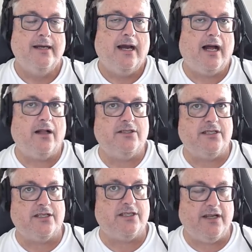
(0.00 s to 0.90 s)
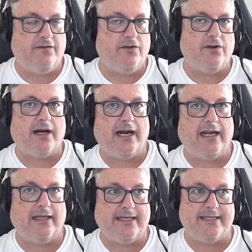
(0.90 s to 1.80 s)
I'll just give you the
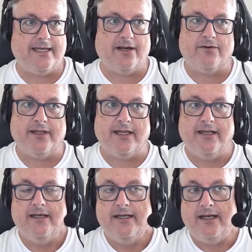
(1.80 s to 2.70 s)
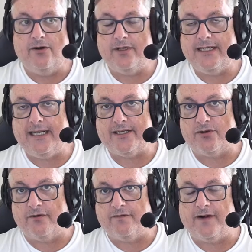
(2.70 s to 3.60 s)
highlights here. The, in order to get
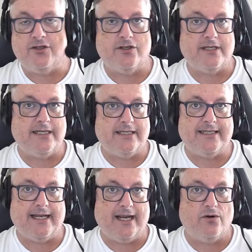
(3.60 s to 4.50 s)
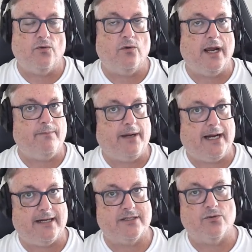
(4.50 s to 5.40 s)
certified, you just need to take and
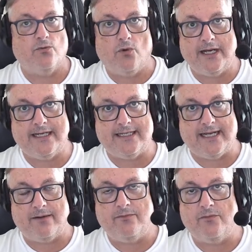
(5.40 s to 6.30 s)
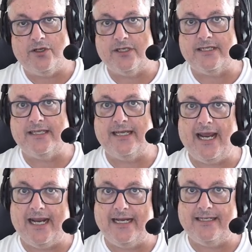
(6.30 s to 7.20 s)
pass one exam, which is the
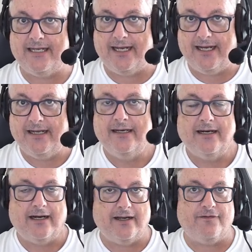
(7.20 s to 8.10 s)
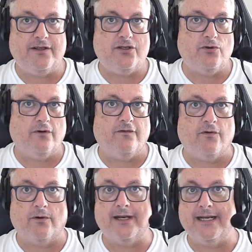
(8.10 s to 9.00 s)

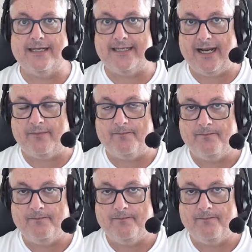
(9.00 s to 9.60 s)
AZ-204 exam.